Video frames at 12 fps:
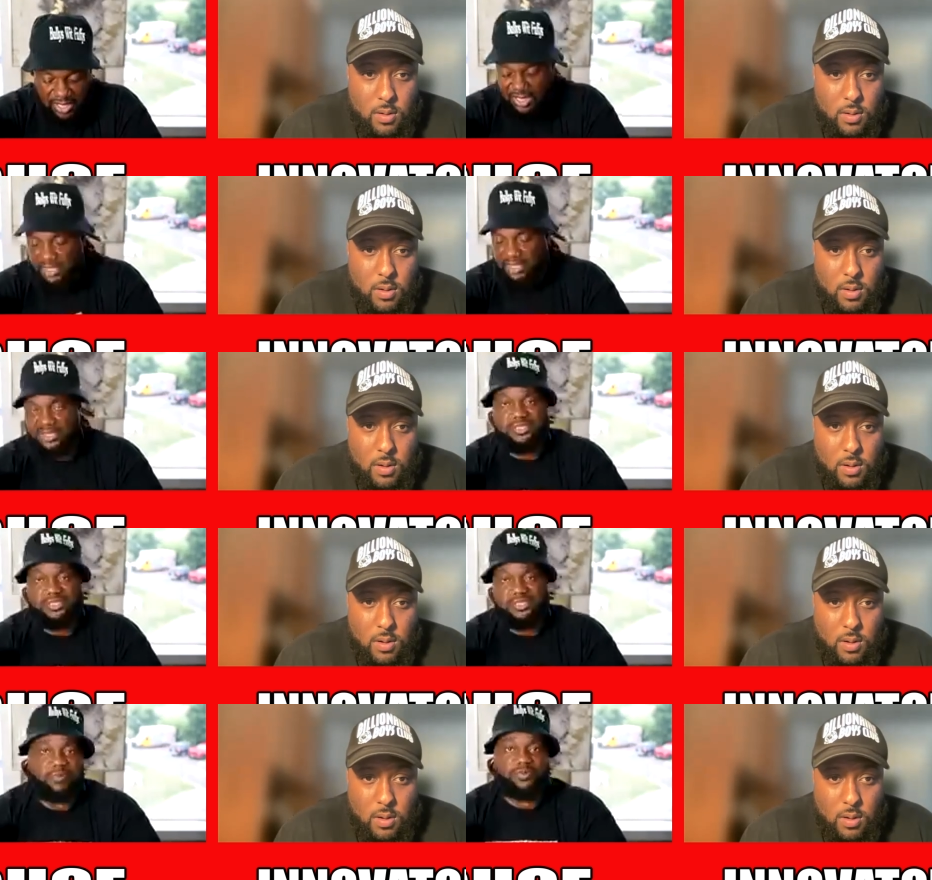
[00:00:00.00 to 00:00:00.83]
Speaker 1: She
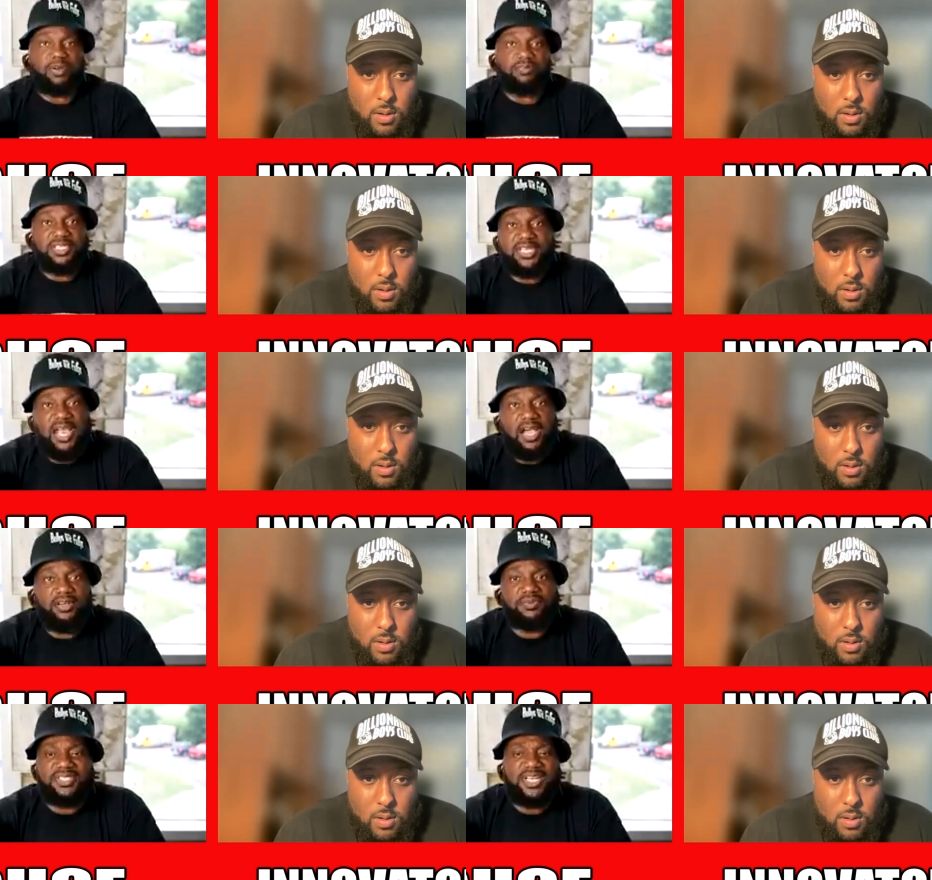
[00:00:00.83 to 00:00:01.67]
jumped over the counter and
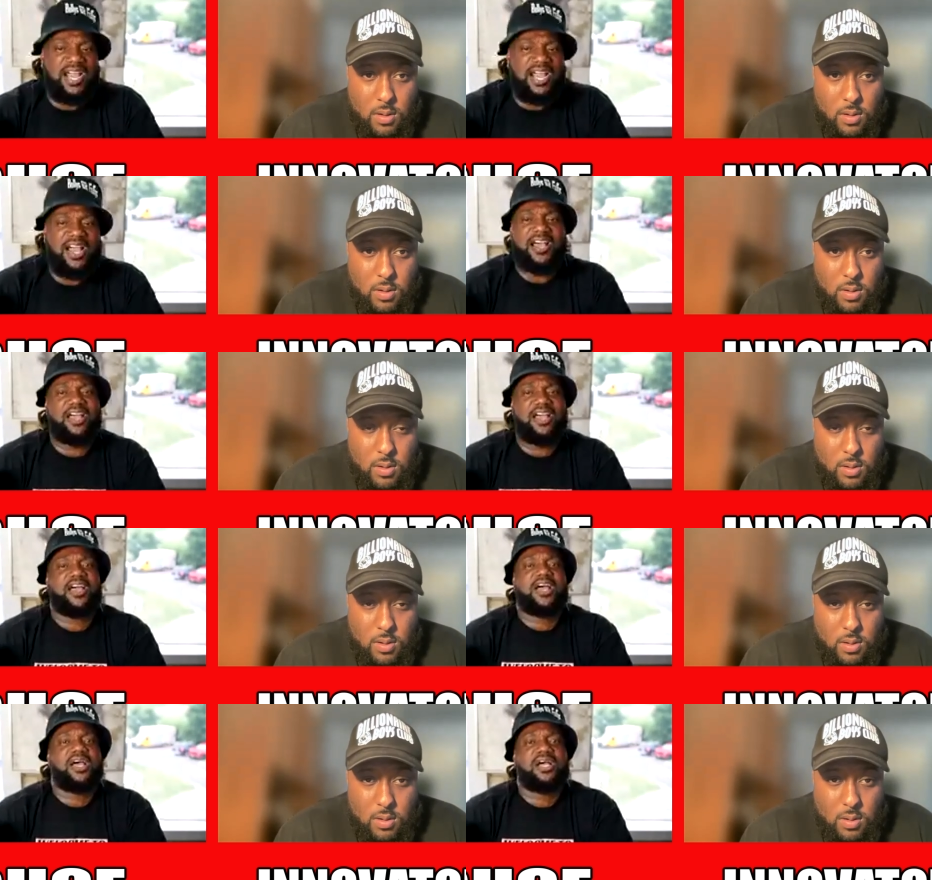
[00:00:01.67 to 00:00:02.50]
was like, uh
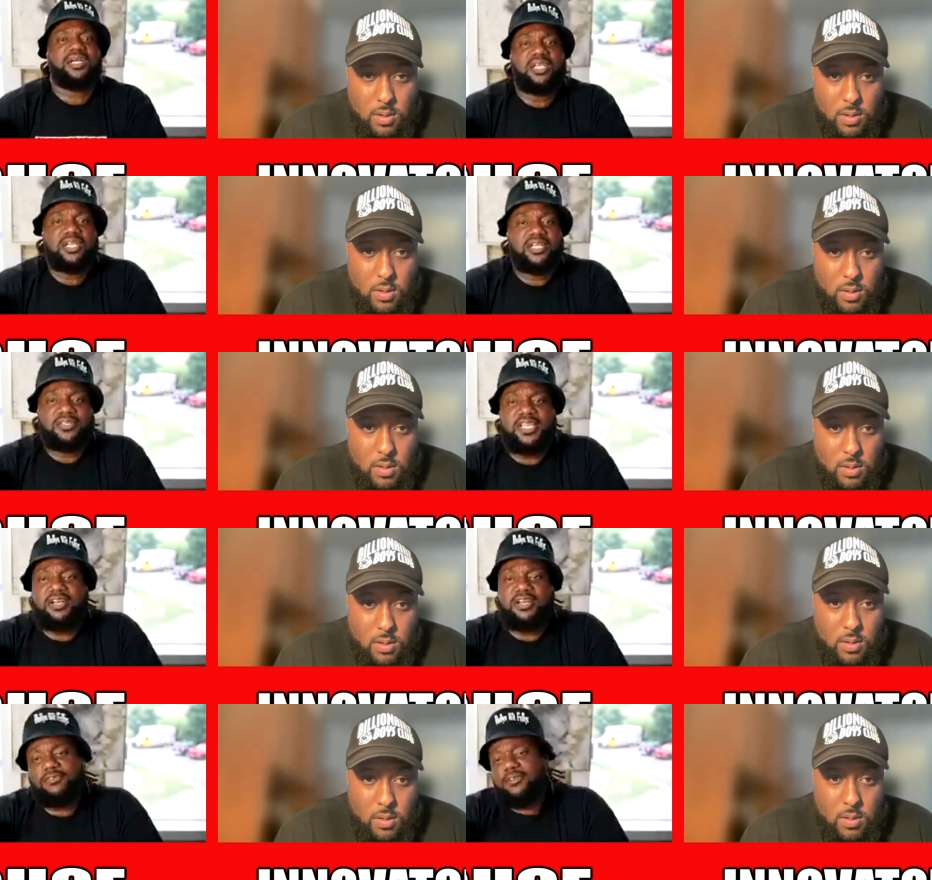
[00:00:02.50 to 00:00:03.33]
uh-uh, uh he
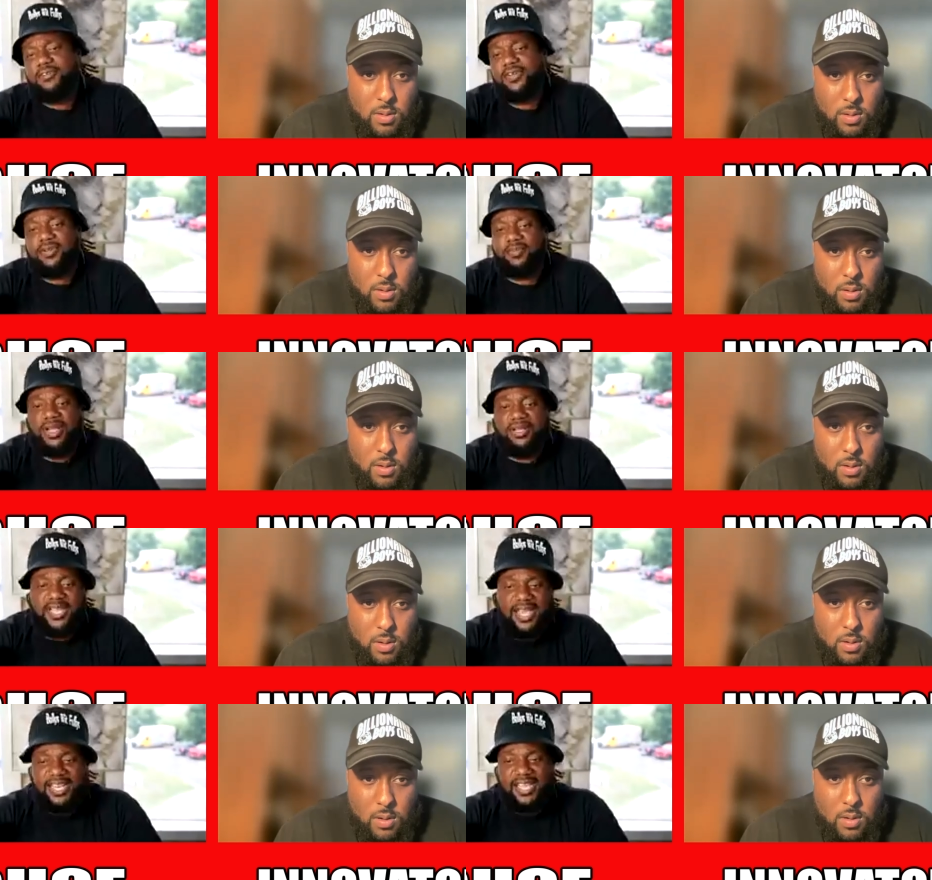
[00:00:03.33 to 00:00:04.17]
don't know nothing about that. He
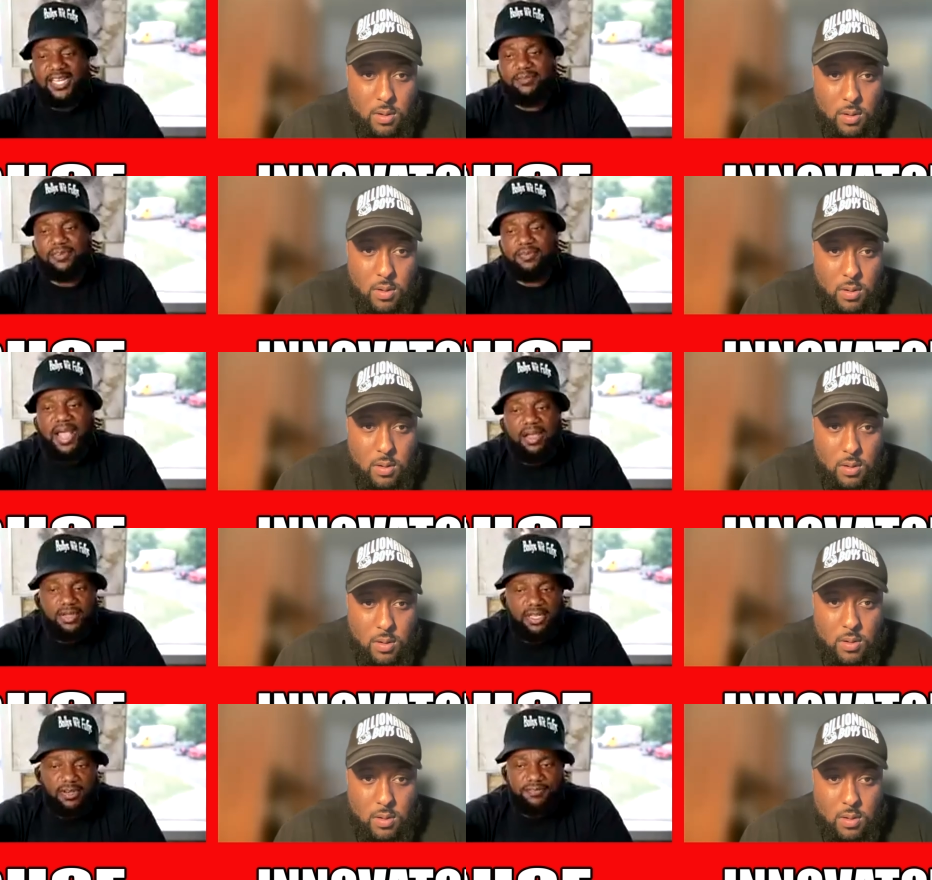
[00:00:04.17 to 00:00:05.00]
ain't even from out here. He from the
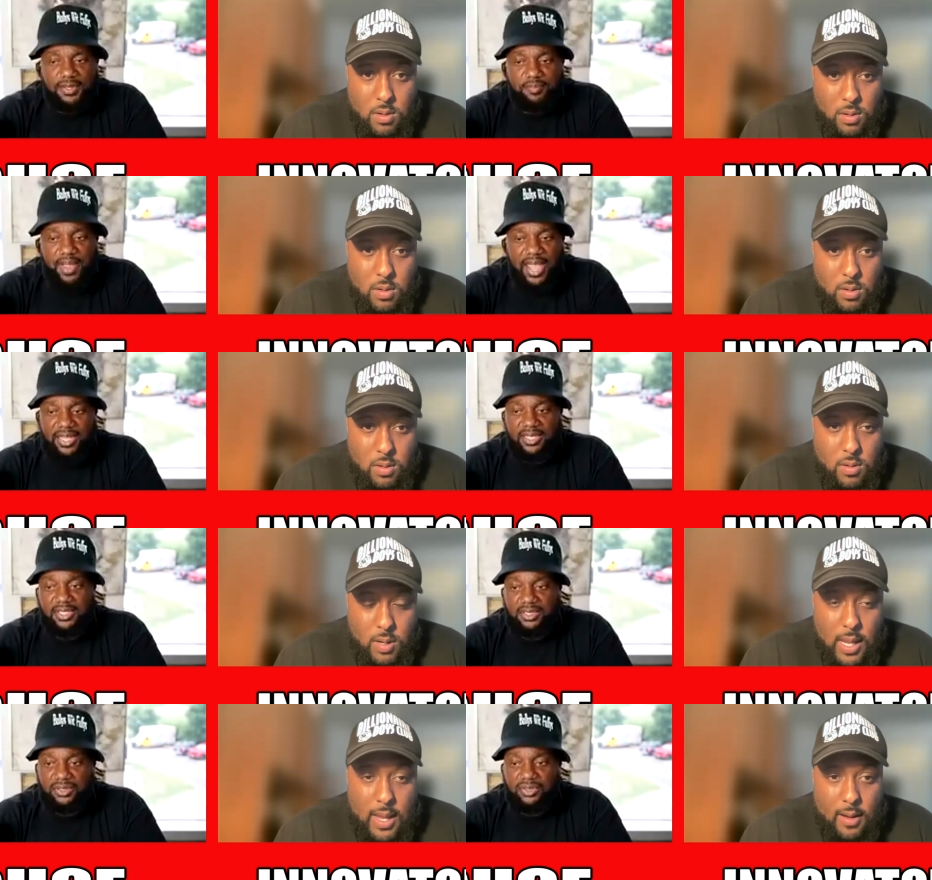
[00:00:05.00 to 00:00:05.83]
back, you
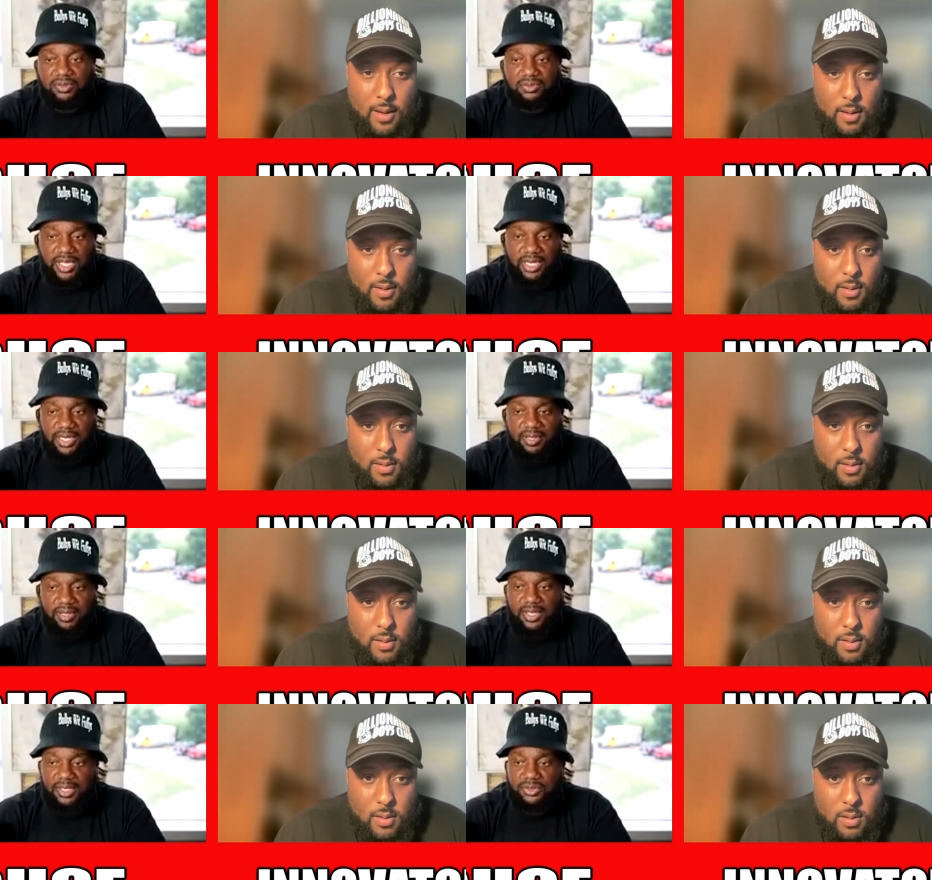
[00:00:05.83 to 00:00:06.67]
know? And then me
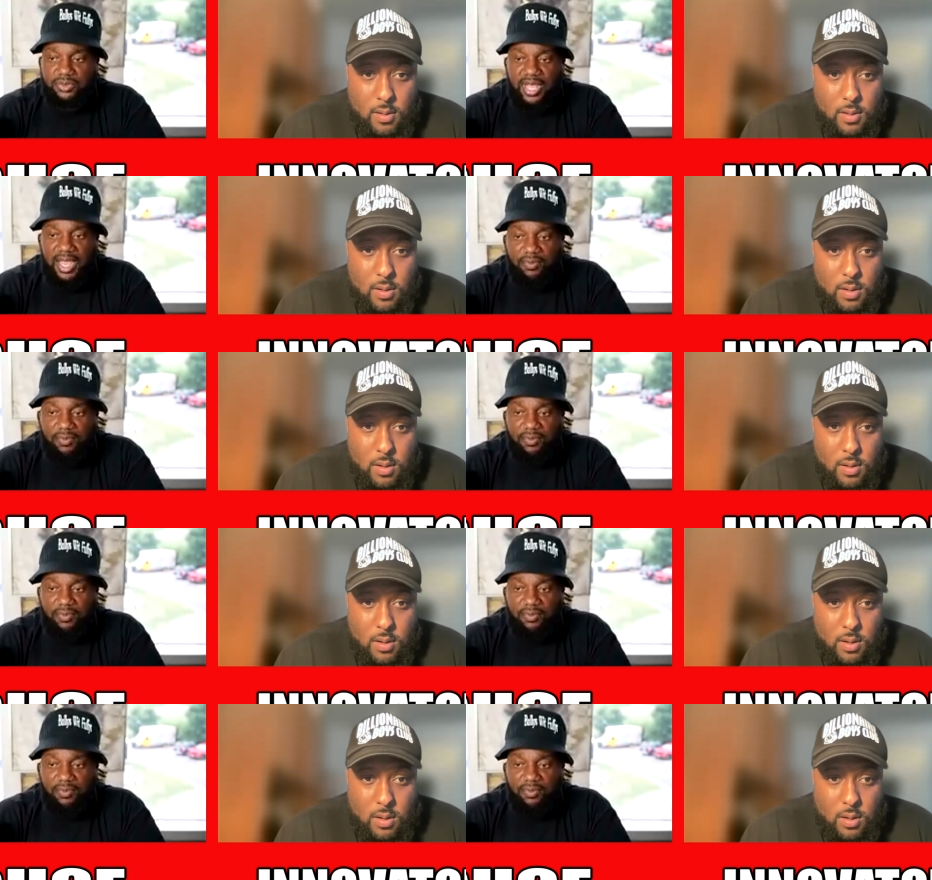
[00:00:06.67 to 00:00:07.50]
and dude had
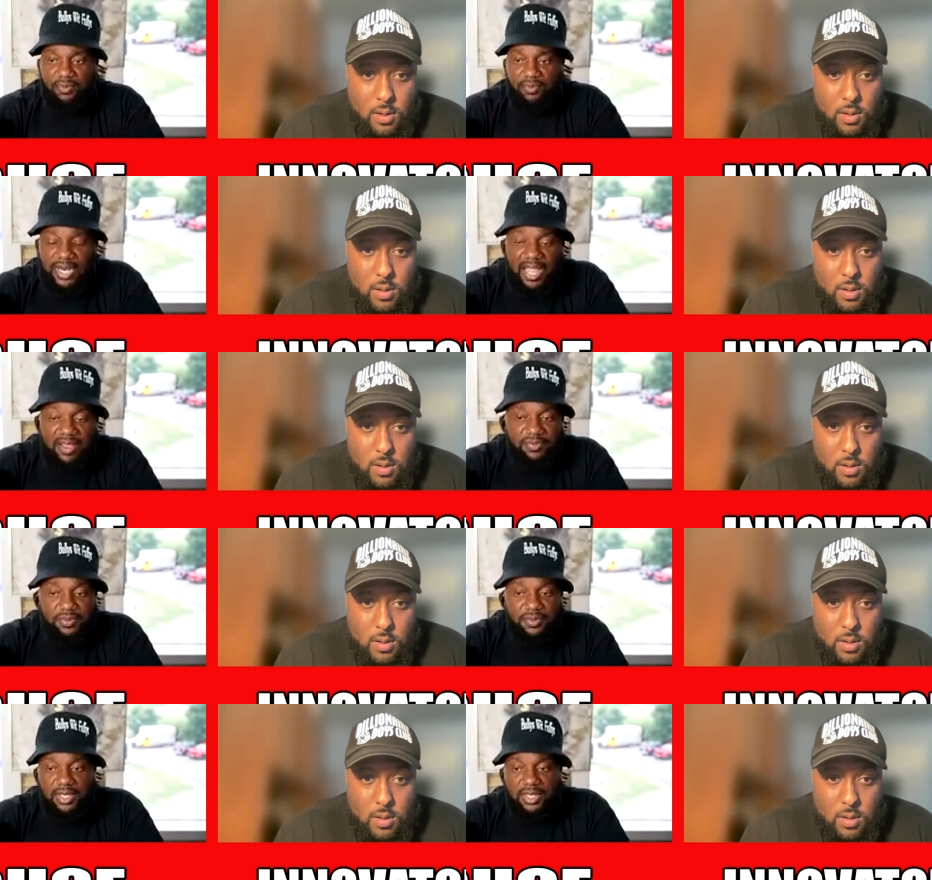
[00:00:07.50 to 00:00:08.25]
words or whatever.